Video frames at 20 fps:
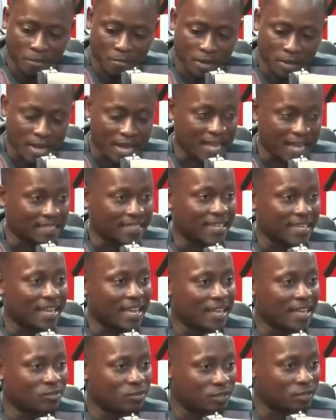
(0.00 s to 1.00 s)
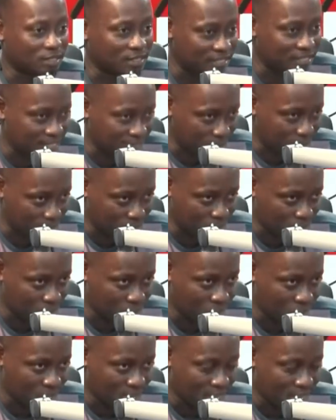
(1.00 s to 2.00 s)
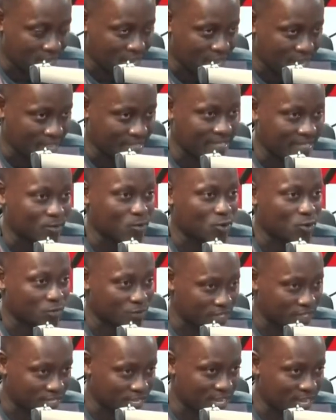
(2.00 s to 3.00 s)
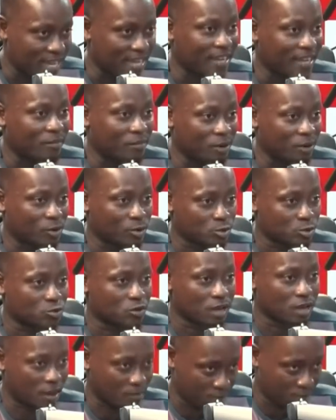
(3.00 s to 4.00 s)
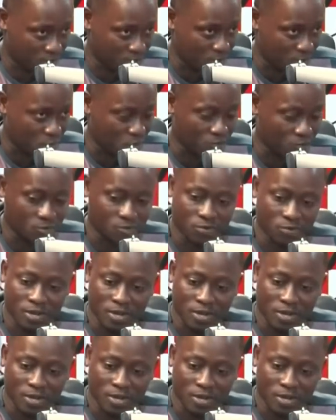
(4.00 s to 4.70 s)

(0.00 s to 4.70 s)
But at the end of the day, edin crumidi and a bro son of Amanyukuno.